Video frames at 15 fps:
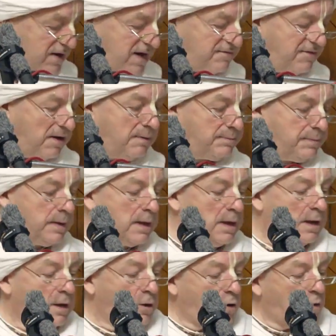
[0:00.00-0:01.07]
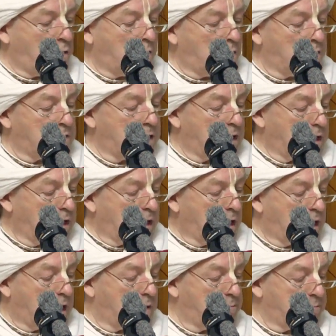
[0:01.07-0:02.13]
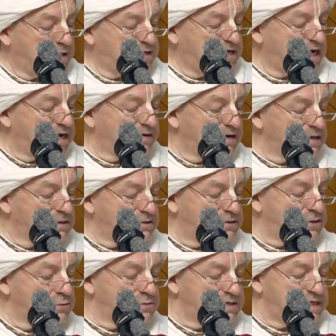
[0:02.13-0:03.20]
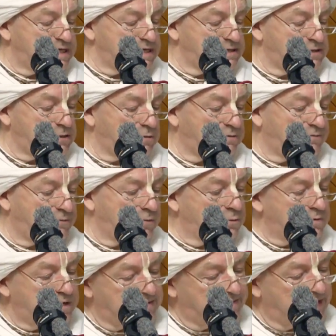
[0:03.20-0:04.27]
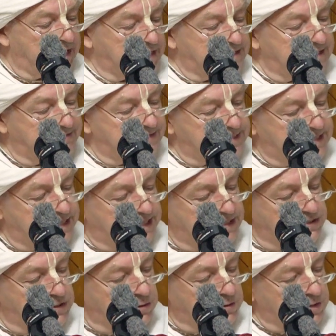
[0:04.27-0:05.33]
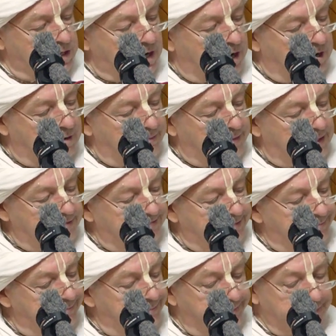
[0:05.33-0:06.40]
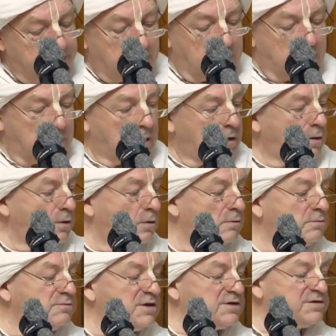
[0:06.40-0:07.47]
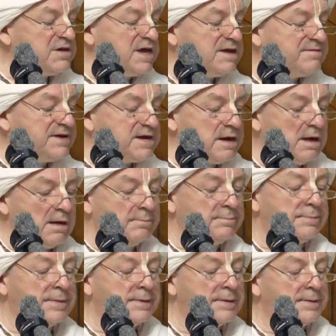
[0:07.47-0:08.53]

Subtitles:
give up your material duties, your fruitive activities, your karma. You just give it up